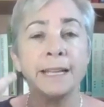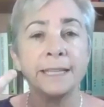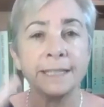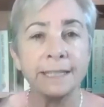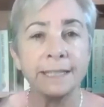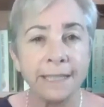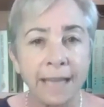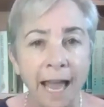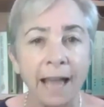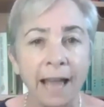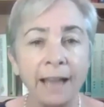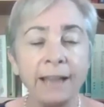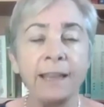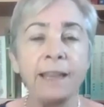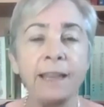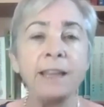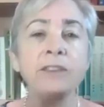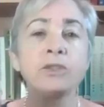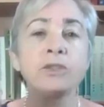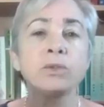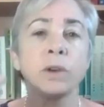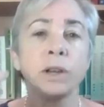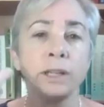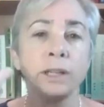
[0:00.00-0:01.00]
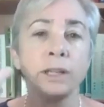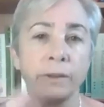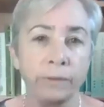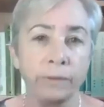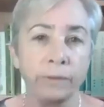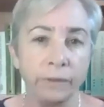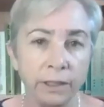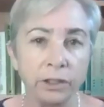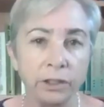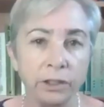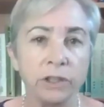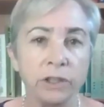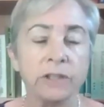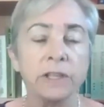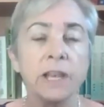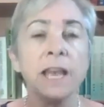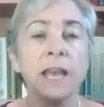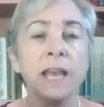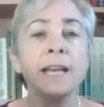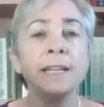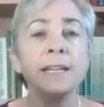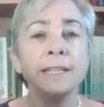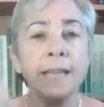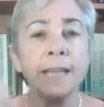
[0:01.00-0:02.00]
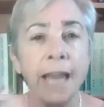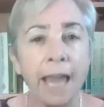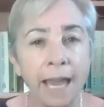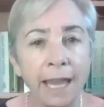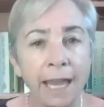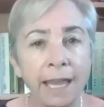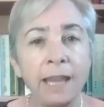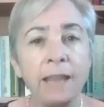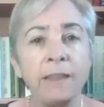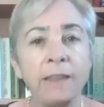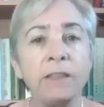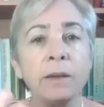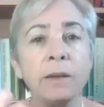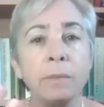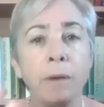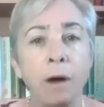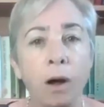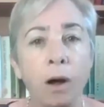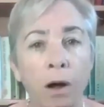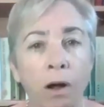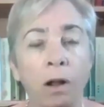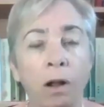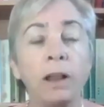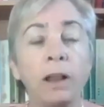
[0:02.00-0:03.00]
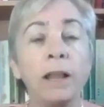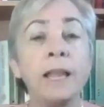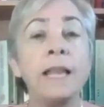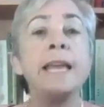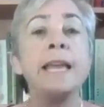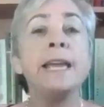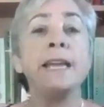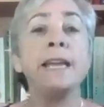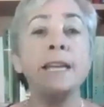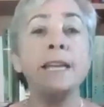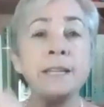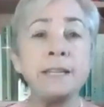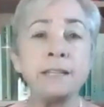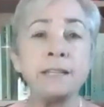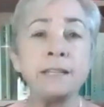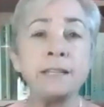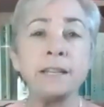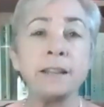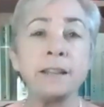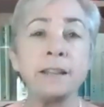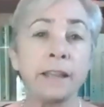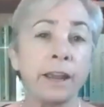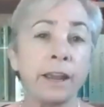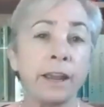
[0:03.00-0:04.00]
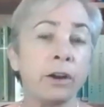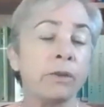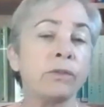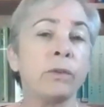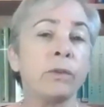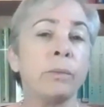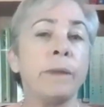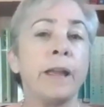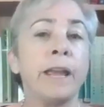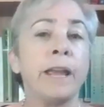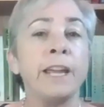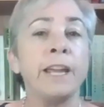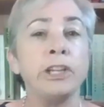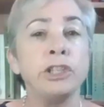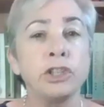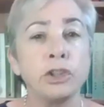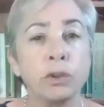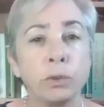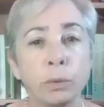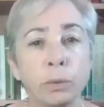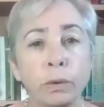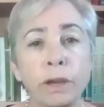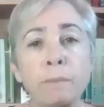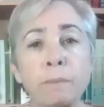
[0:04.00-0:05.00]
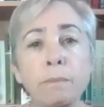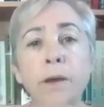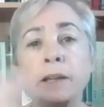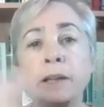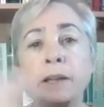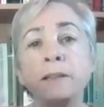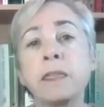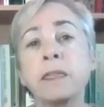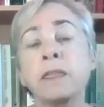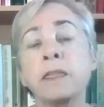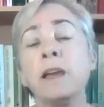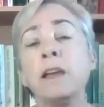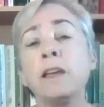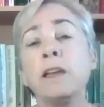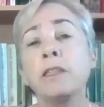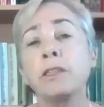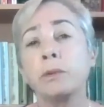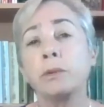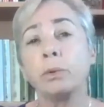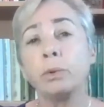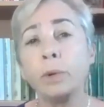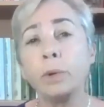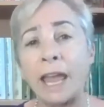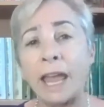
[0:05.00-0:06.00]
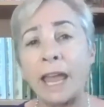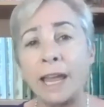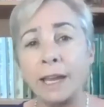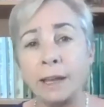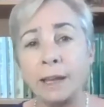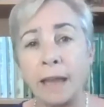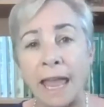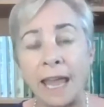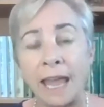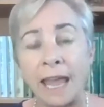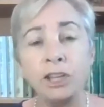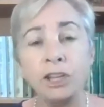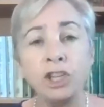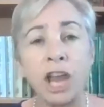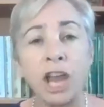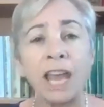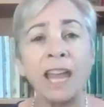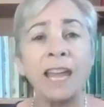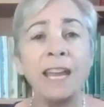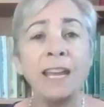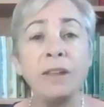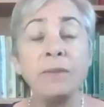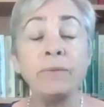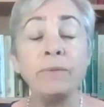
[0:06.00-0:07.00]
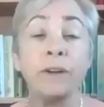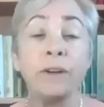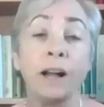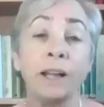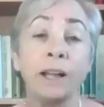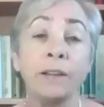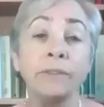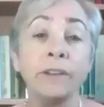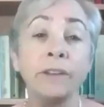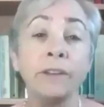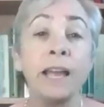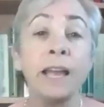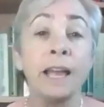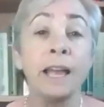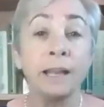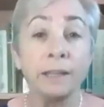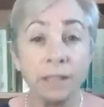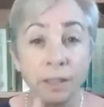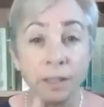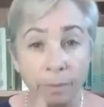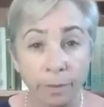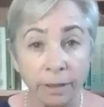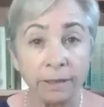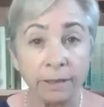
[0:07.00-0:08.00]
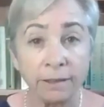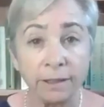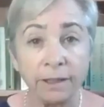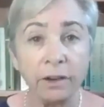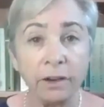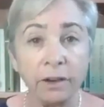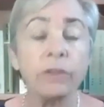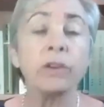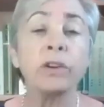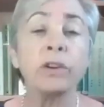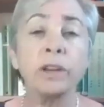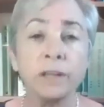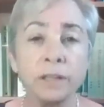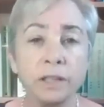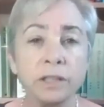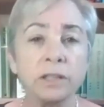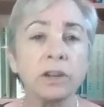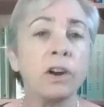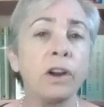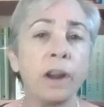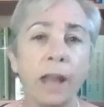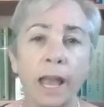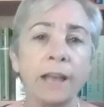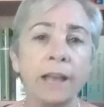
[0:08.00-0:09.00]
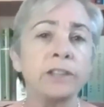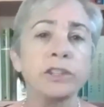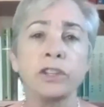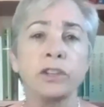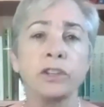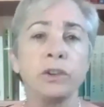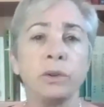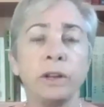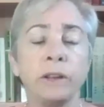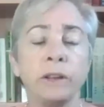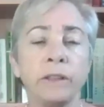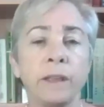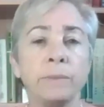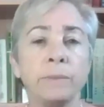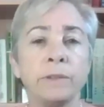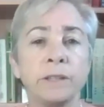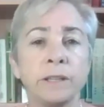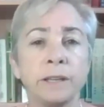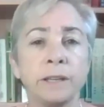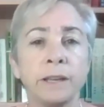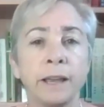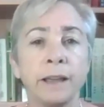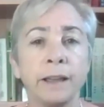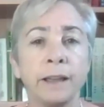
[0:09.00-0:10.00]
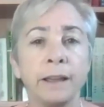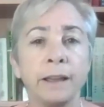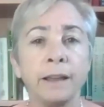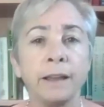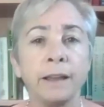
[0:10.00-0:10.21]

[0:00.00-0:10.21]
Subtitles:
attacking Israeli villages, taking them all into there from age 3 months through age 85. And to be clear, they're going to start executing them today.